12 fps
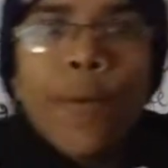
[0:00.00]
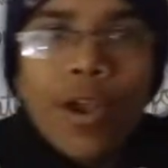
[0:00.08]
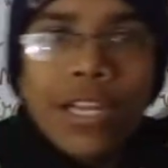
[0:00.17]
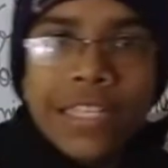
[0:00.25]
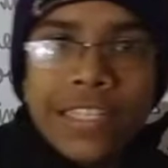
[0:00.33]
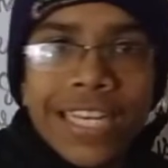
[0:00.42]

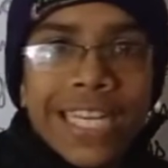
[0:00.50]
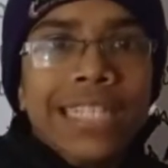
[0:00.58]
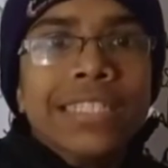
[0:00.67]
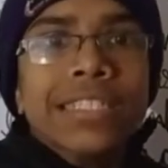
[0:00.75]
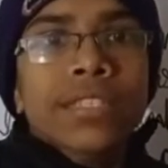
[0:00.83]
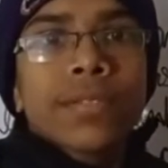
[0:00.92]
pollen
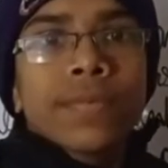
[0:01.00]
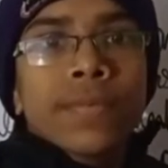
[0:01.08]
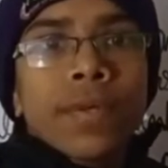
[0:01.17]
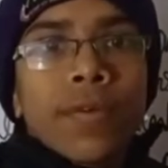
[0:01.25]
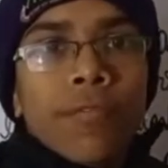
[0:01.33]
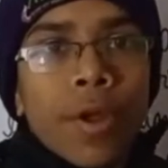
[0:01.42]
grains
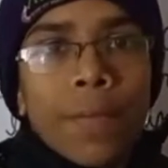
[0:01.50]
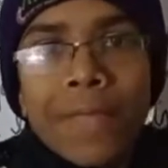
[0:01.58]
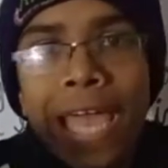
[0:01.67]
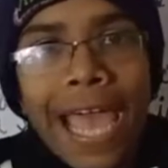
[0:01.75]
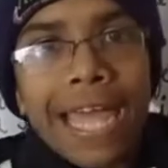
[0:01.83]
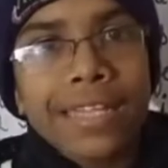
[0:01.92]
from
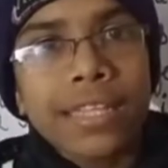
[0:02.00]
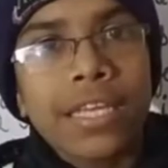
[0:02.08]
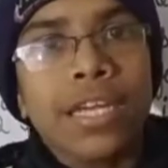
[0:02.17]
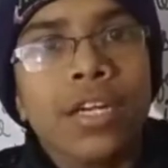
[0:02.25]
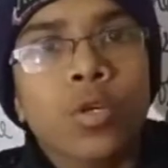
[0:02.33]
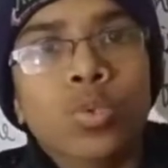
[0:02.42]
the
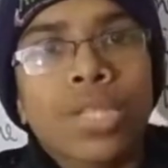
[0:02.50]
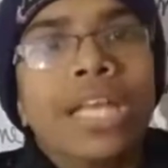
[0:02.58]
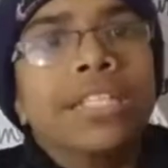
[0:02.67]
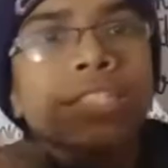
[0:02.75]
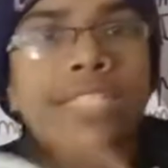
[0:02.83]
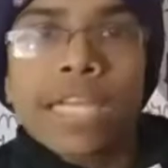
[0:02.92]
anther to
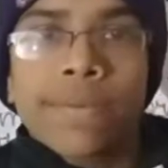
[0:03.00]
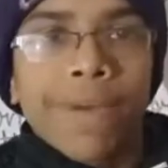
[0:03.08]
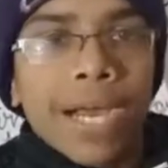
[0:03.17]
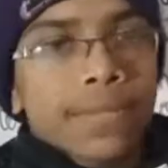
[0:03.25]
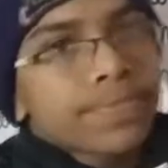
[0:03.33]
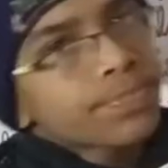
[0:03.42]
the
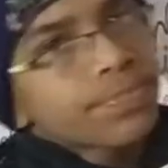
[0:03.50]
stigma.